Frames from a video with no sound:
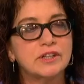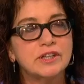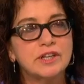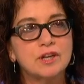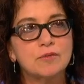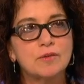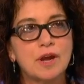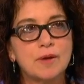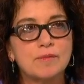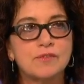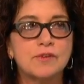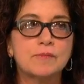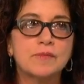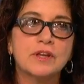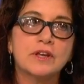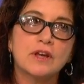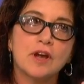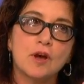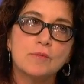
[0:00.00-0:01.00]
cling wrap,
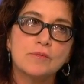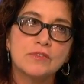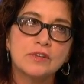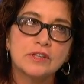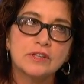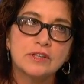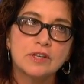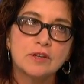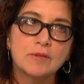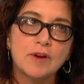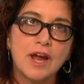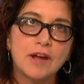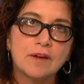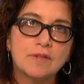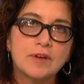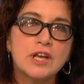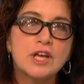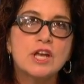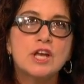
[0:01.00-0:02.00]
something comes in cling
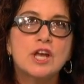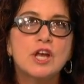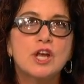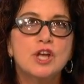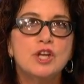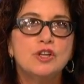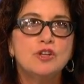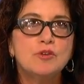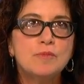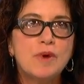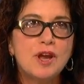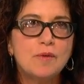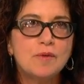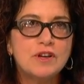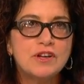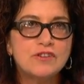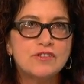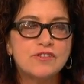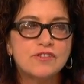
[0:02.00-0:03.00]
wrap, you might
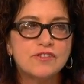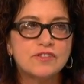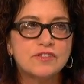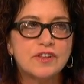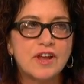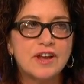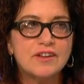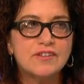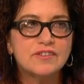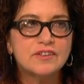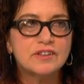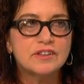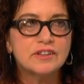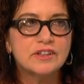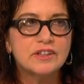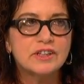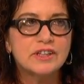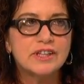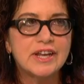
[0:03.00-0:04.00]
want to just slice a
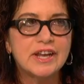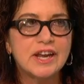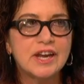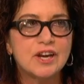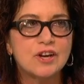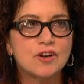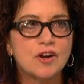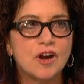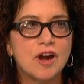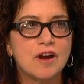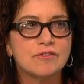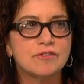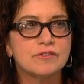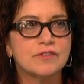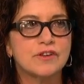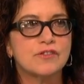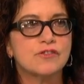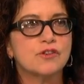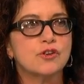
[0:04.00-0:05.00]
little layer off
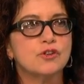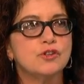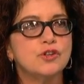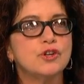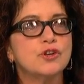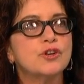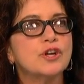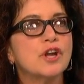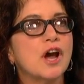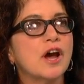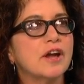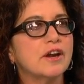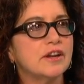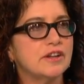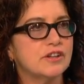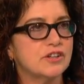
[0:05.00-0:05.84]
of it so you're not